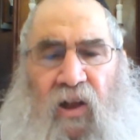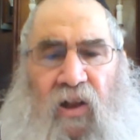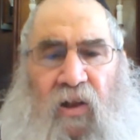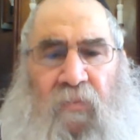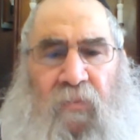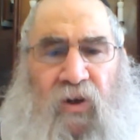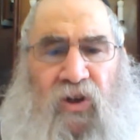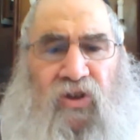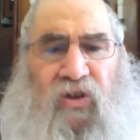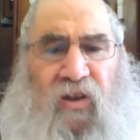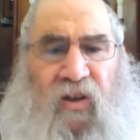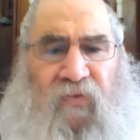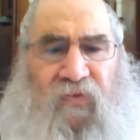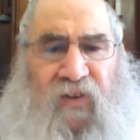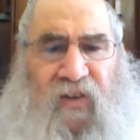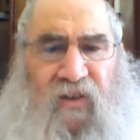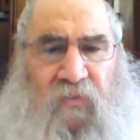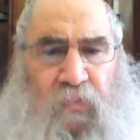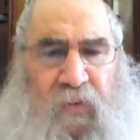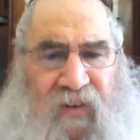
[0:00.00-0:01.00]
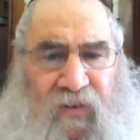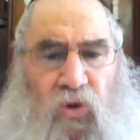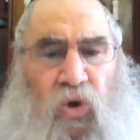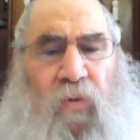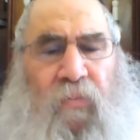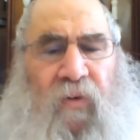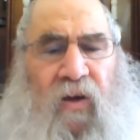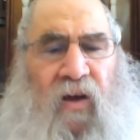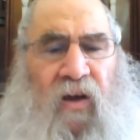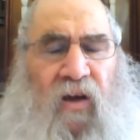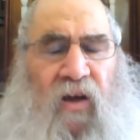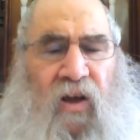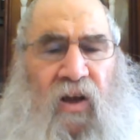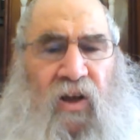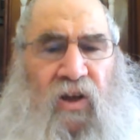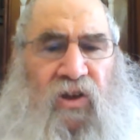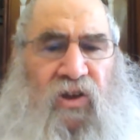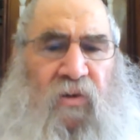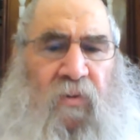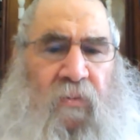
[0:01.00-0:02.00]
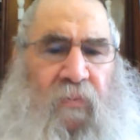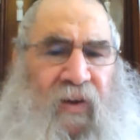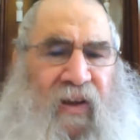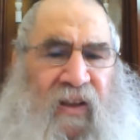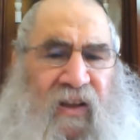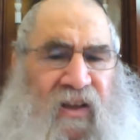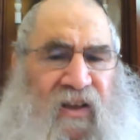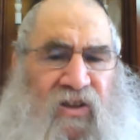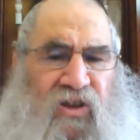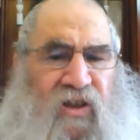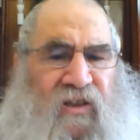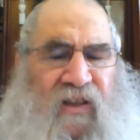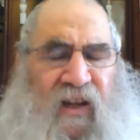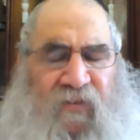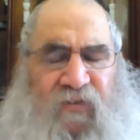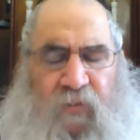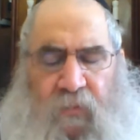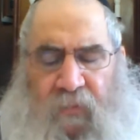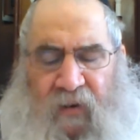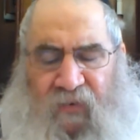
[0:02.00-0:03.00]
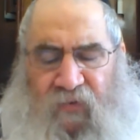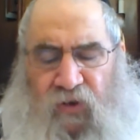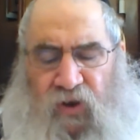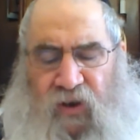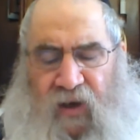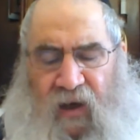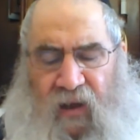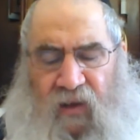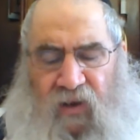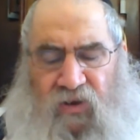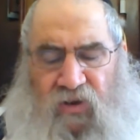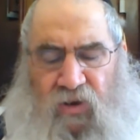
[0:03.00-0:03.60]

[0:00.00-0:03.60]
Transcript: L'moshel if it's betuma, so in Mele he doesn't have to be mafresh chala.